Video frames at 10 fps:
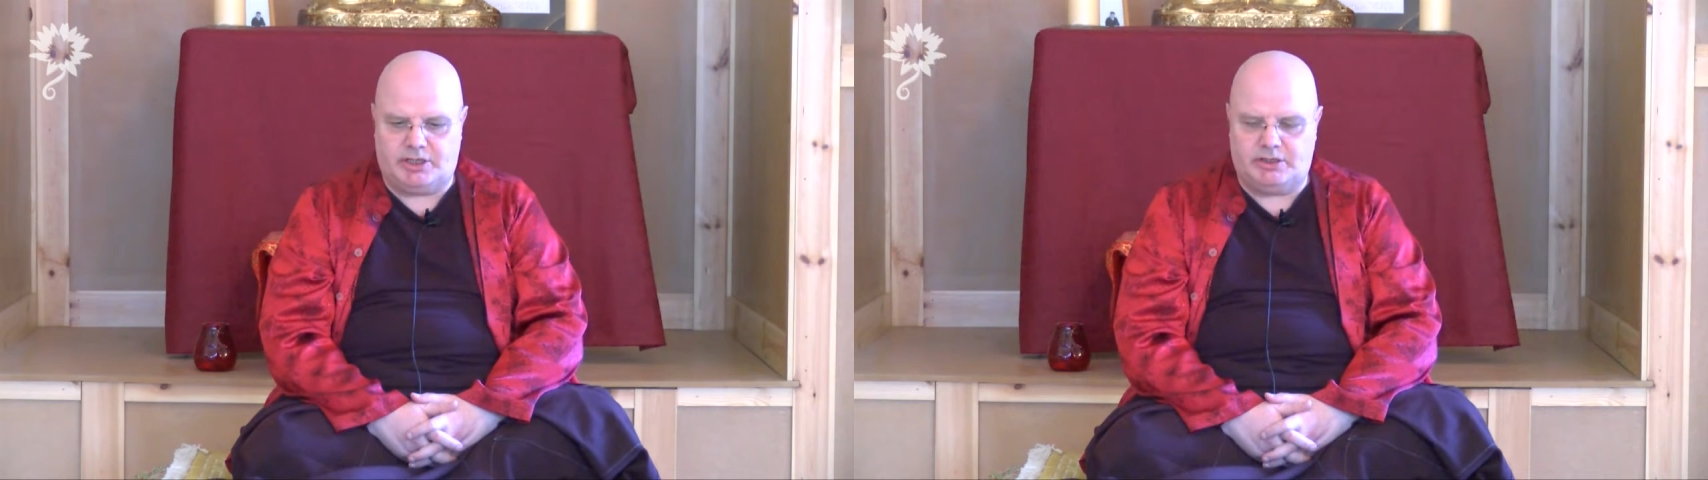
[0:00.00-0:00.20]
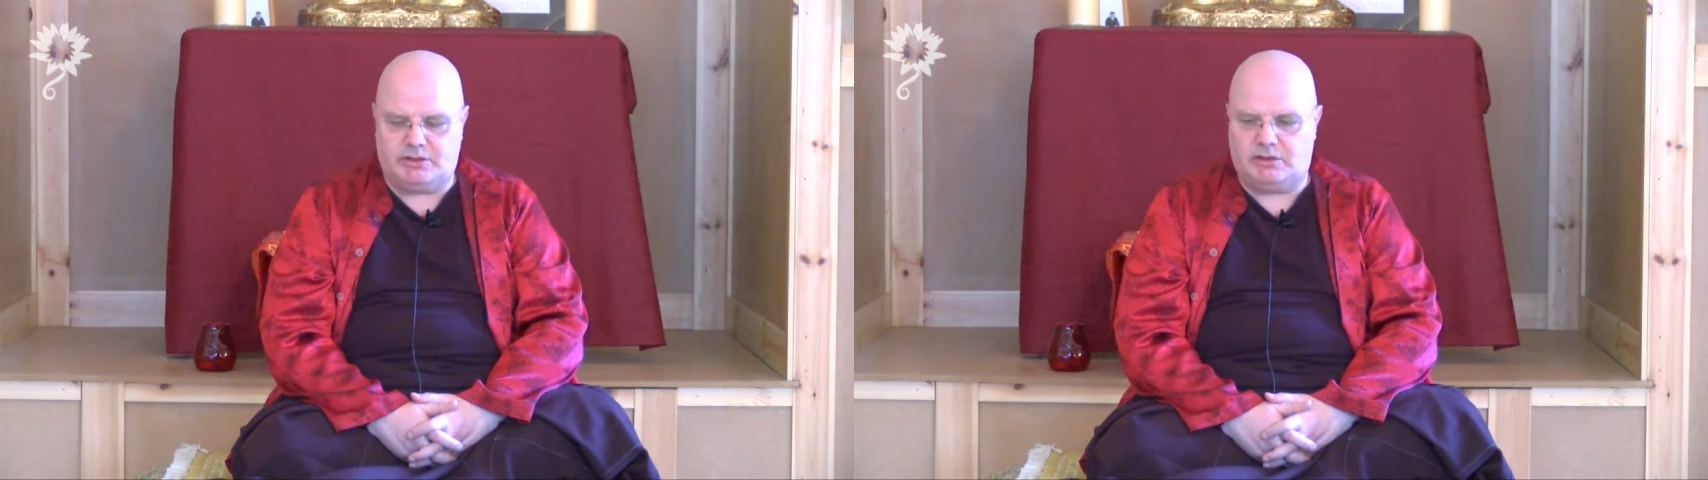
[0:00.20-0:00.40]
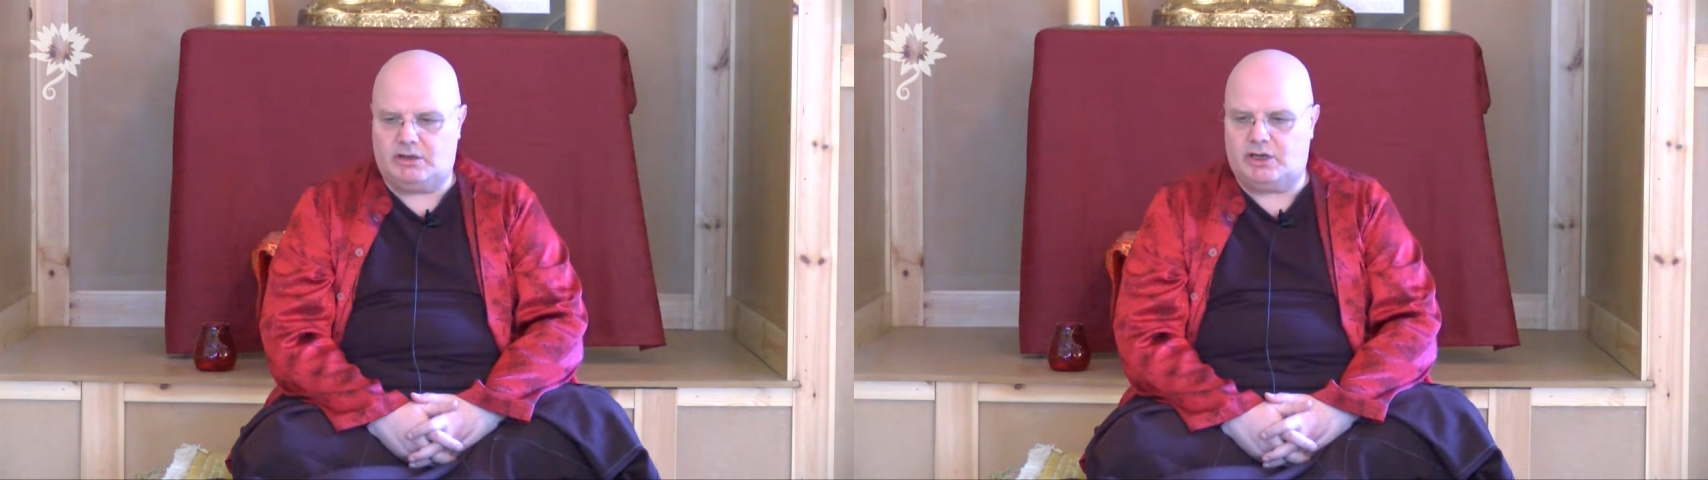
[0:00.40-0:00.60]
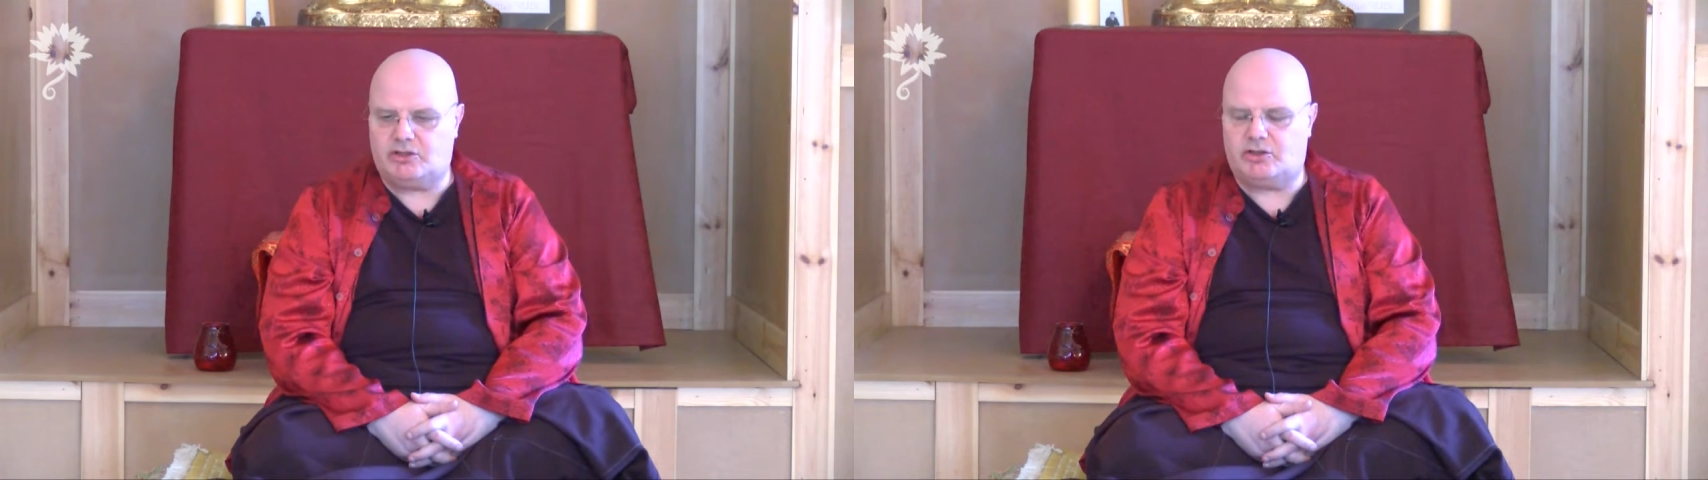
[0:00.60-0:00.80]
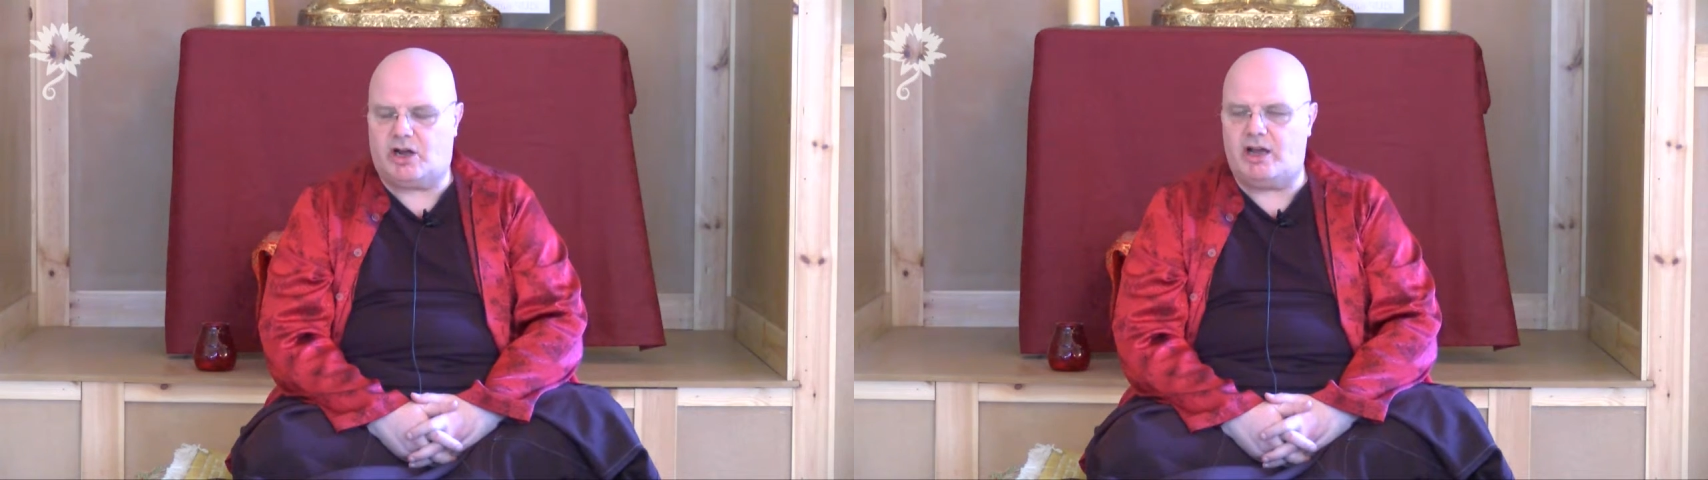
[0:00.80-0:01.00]
things are
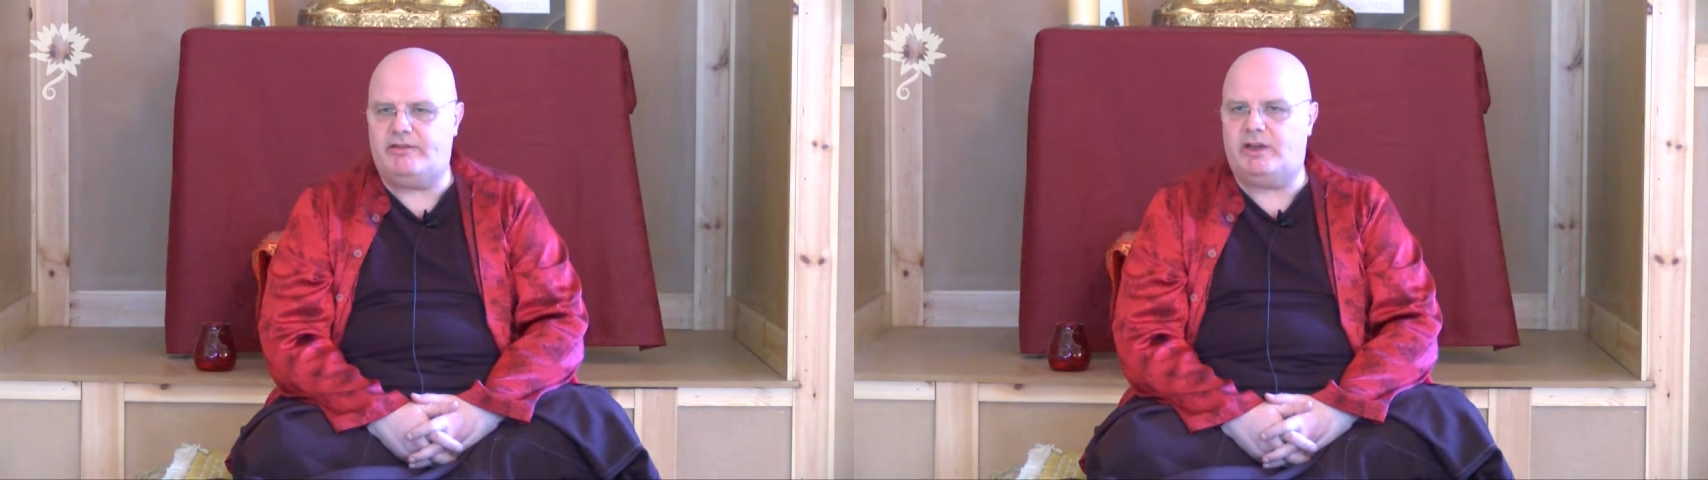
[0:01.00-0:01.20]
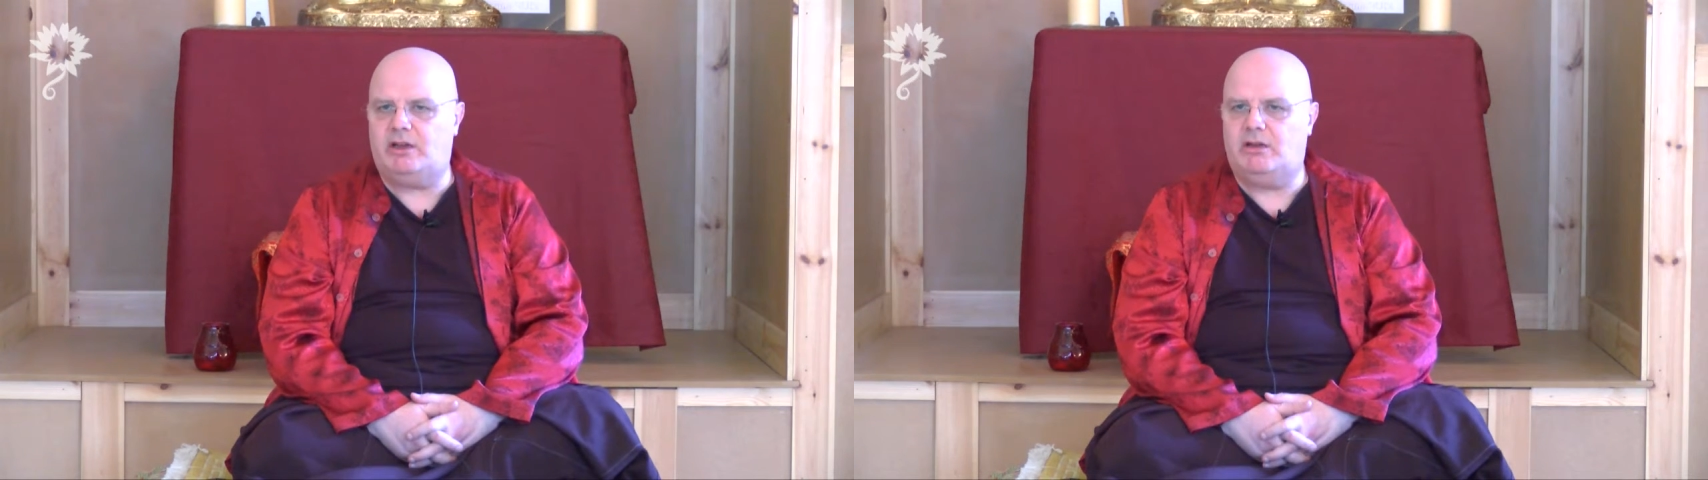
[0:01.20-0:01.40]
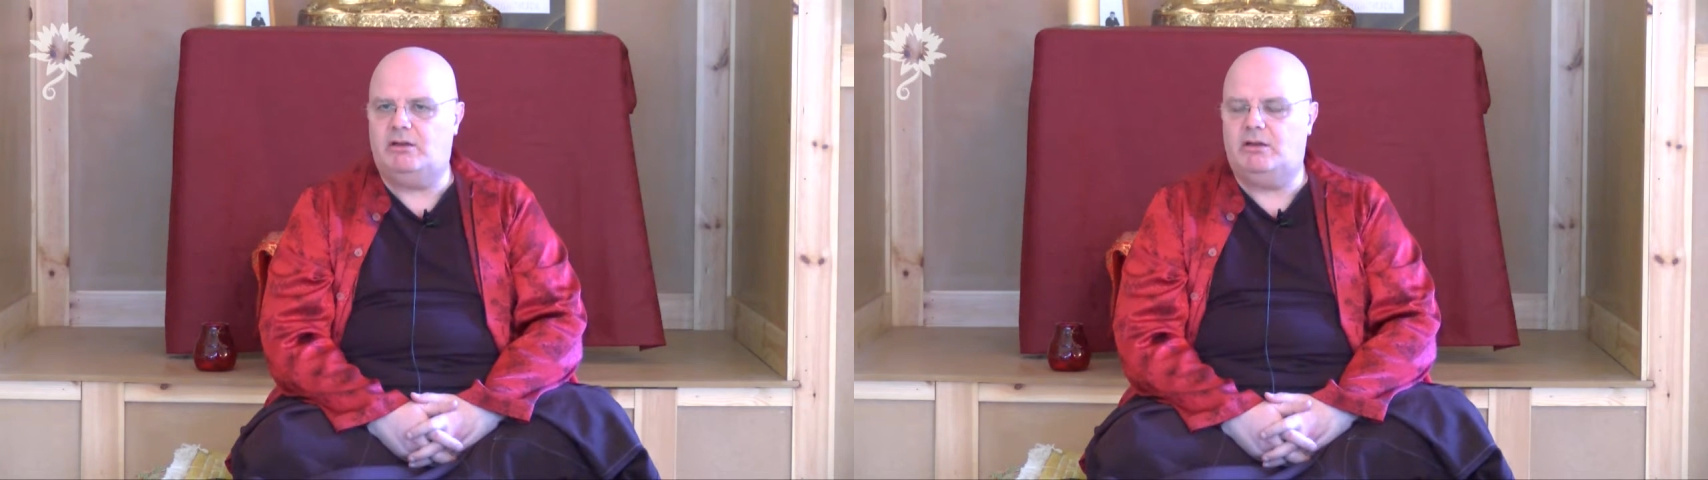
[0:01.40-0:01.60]
driving